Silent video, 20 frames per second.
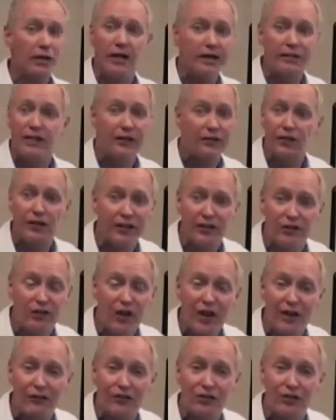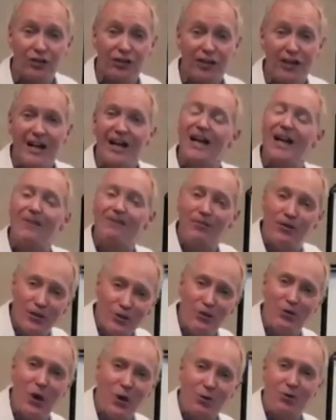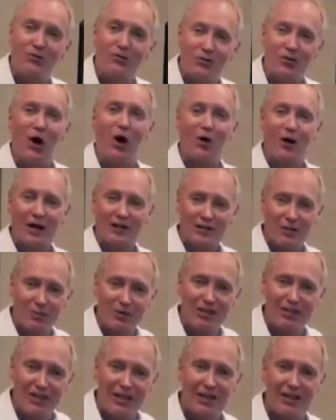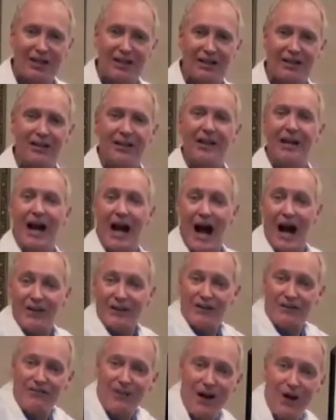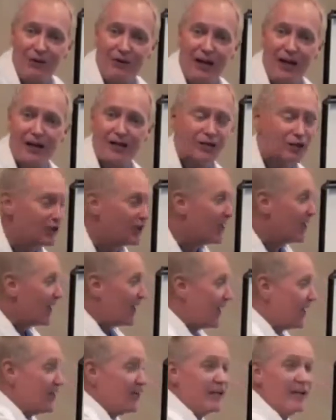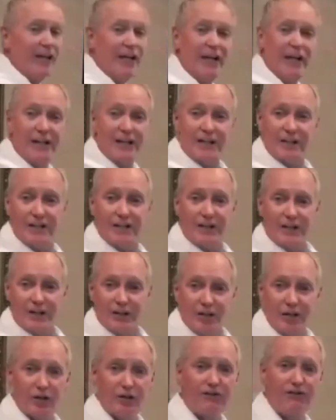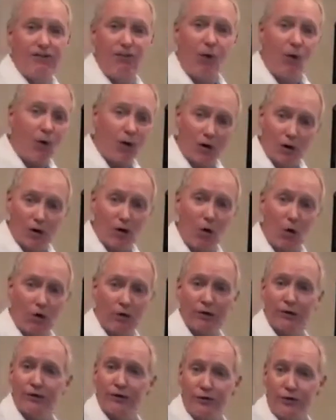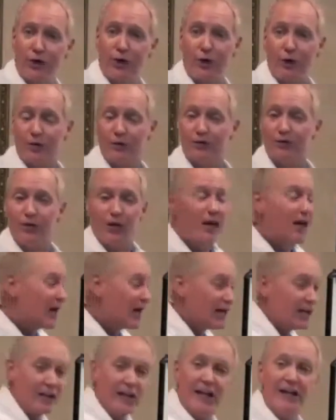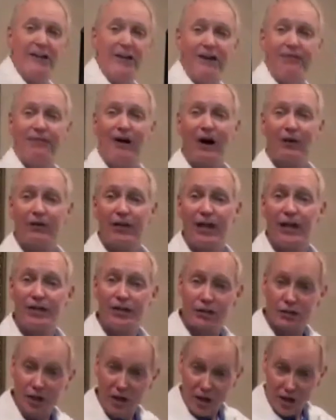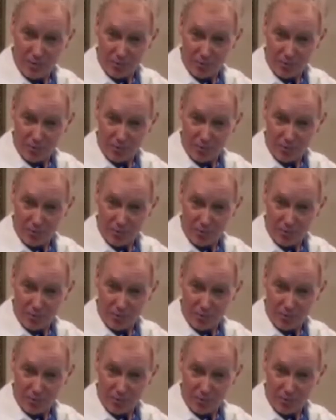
It doesn't exist. If you don't start at the beginning on the foundation and hit your 4 cornerstones and lay that foundation